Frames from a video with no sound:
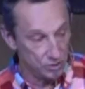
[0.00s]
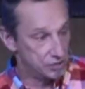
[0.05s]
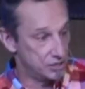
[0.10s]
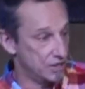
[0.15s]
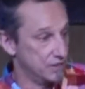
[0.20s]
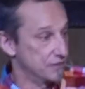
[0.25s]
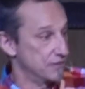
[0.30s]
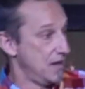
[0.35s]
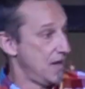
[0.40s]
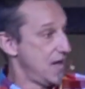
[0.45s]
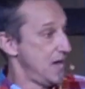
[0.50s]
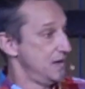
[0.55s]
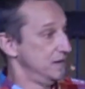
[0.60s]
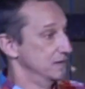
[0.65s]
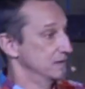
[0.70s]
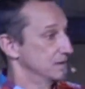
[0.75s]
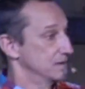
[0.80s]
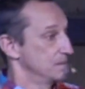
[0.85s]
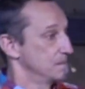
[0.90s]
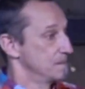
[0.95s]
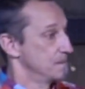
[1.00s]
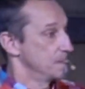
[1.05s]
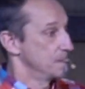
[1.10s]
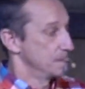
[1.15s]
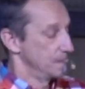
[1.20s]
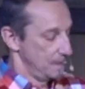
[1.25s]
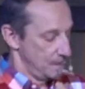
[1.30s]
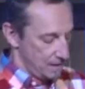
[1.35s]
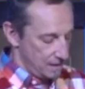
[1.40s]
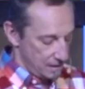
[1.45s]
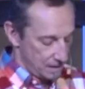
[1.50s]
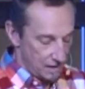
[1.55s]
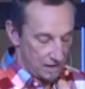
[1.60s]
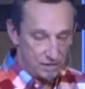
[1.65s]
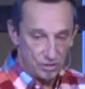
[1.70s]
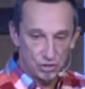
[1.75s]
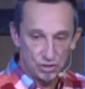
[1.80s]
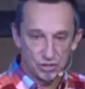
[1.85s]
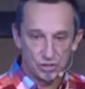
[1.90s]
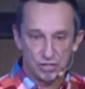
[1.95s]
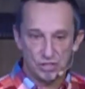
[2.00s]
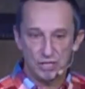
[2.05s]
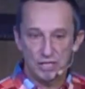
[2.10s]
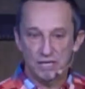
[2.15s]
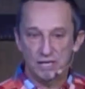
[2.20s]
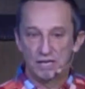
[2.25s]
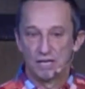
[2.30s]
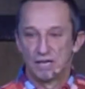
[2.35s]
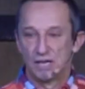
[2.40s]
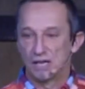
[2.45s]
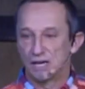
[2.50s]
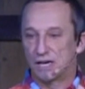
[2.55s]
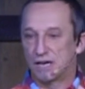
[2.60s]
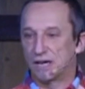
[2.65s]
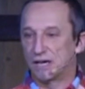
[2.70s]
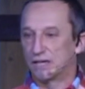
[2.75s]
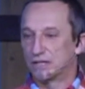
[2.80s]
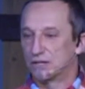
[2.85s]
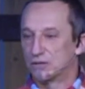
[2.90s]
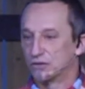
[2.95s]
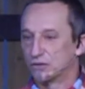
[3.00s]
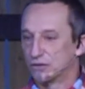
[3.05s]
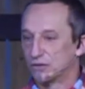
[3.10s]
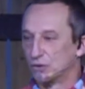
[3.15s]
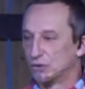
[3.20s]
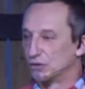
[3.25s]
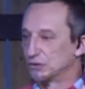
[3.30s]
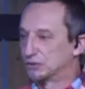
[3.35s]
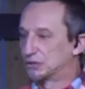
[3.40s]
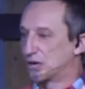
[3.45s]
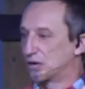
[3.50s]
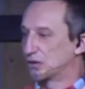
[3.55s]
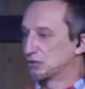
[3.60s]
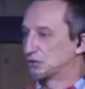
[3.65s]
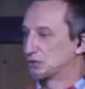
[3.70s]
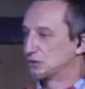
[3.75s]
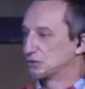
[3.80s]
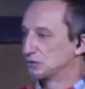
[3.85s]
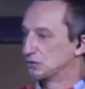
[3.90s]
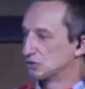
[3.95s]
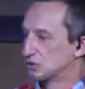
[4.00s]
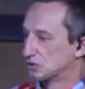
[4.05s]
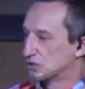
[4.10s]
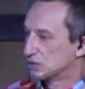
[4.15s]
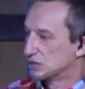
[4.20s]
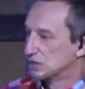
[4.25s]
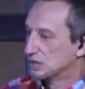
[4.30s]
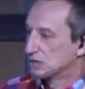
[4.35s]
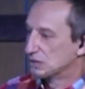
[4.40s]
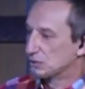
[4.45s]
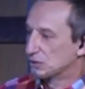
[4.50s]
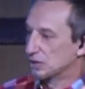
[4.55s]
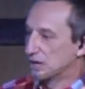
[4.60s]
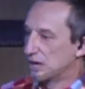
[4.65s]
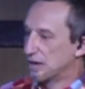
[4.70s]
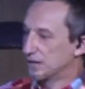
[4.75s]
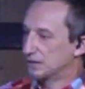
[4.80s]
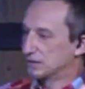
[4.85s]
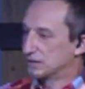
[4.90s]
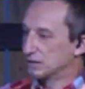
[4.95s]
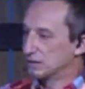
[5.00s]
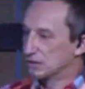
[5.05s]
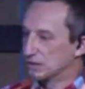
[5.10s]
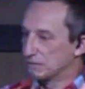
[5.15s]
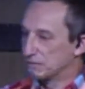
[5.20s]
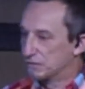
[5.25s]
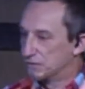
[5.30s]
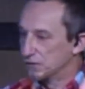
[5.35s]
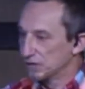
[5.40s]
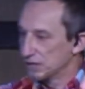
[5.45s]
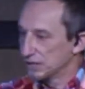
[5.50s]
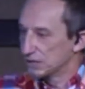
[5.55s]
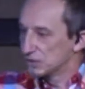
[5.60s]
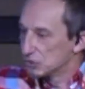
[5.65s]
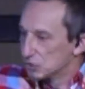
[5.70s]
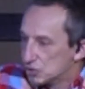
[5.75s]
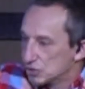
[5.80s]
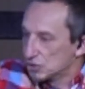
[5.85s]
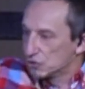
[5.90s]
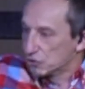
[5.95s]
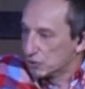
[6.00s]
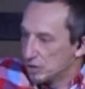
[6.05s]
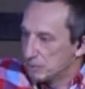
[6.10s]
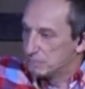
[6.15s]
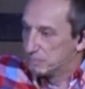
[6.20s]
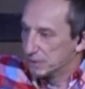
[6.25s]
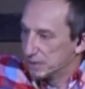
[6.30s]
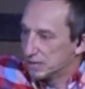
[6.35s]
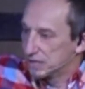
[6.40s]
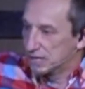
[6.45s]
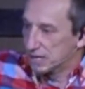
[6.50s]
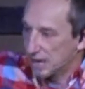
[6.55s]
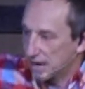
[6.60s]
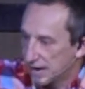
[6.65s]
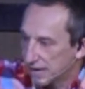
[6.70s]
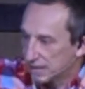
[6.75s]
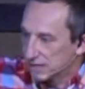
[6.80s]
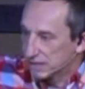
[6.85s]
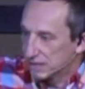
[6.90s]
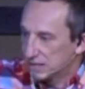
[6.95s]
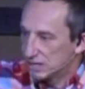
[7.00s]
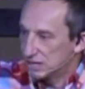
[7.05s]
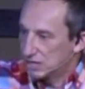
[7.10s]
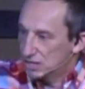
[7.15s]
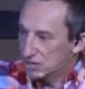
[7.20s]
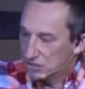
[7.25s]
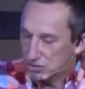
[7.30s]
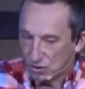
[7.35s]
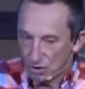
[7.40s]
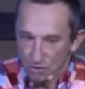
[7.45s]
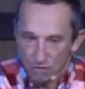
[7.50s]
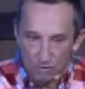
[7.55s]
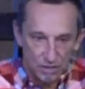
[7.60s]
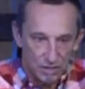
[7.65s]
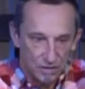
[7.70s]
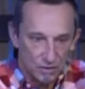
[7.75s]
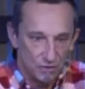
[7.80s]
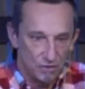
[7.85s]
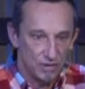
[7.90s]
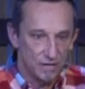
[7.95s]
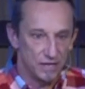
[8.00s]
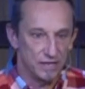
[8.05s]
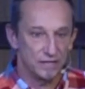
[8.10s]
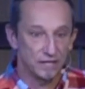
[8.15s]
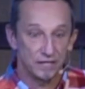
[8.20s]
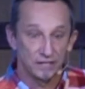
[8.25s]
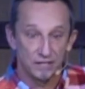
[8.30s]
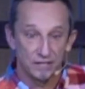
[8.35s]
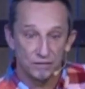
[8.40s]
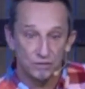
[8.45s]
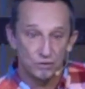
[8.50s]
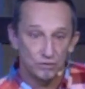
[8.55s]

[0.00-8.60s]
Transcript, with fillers: ones at that? I just see, uh, you know, the old cartoons where you had the, the villain who's the great big guy, and he's going and going, and then the,